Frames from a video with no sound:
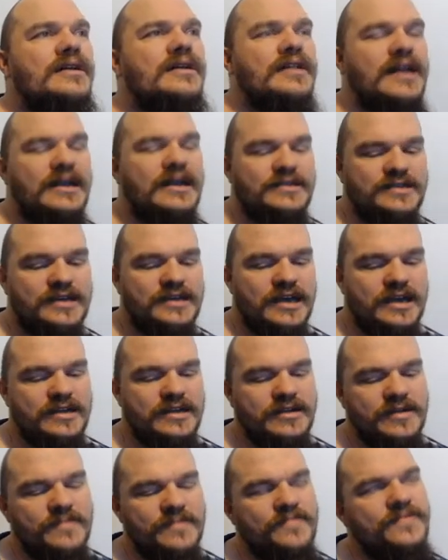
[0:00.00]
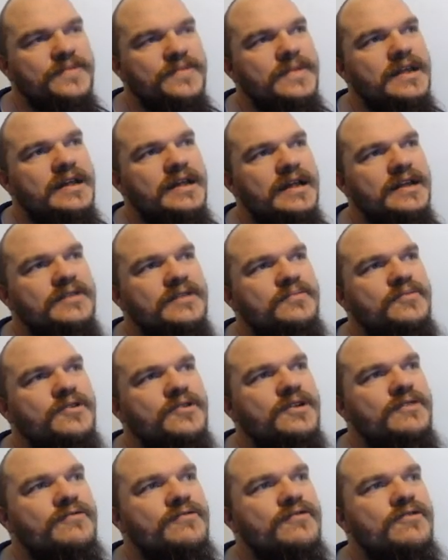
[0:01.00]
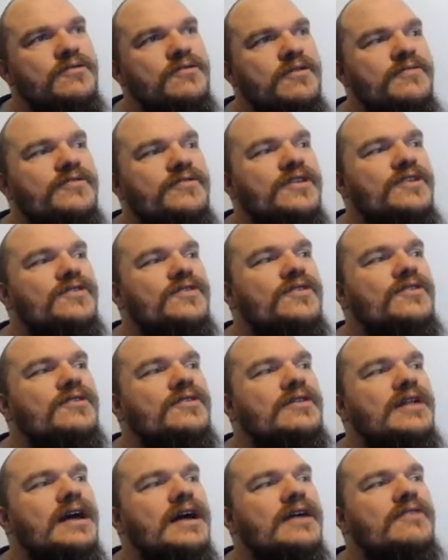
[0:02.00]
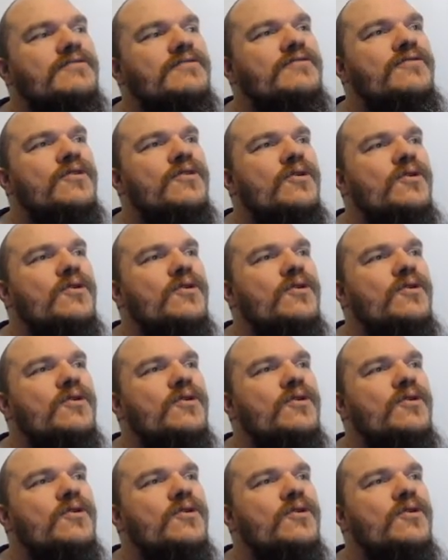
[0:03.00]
That's it. Let's put a few of these on, like four.